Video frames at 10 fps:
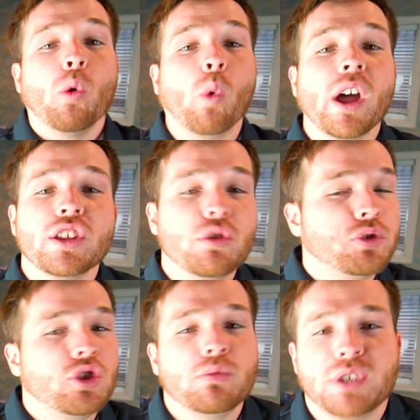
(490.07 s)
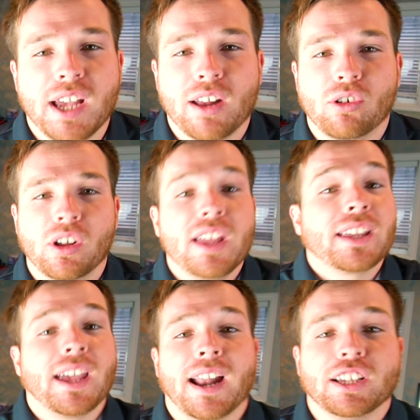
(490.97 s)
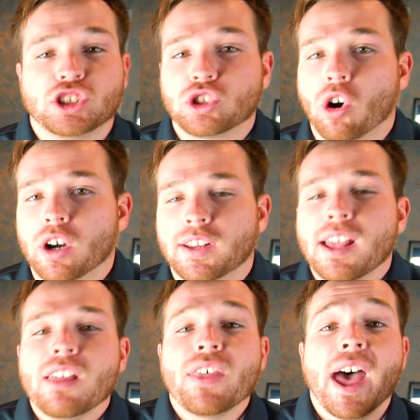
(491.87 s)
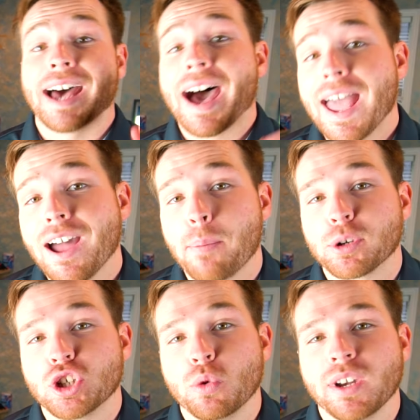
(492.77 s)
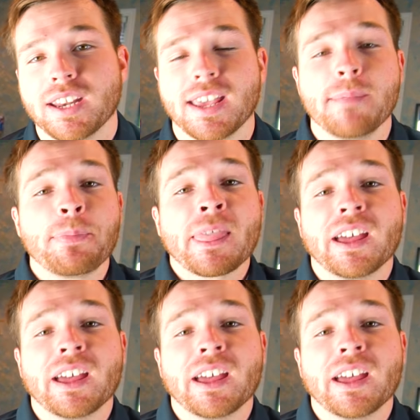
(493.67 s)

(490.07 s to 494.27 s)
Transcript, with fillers: what YouTube channel can I start that high opportunity,